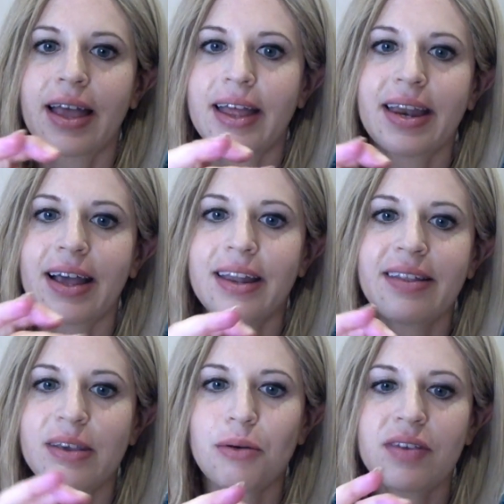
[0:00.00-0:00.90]
And now
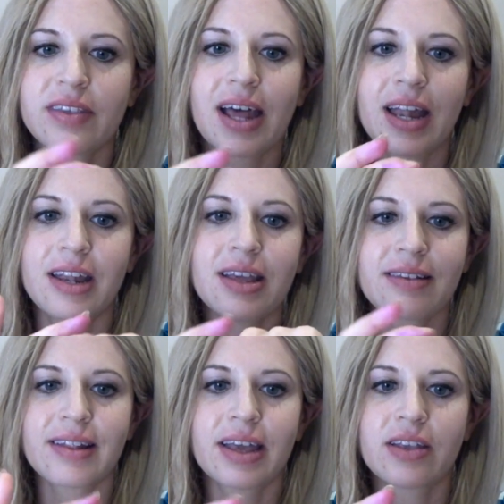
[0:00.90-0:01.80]
let's see what this colour
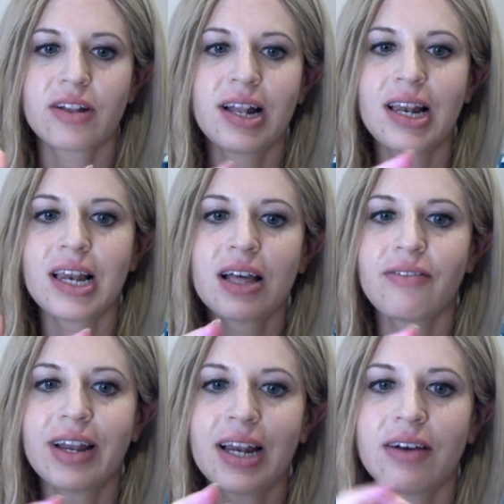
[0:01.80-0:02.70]
looks like. It's a
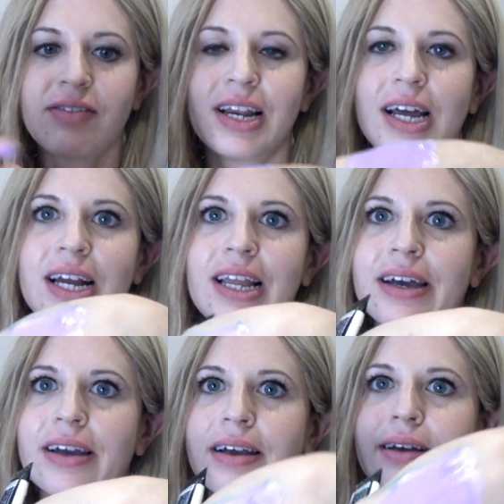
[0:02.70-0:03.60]
lovely, lovely
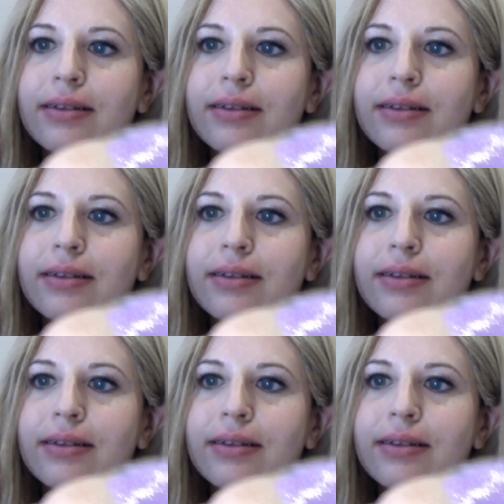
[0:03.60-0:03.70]
lilac.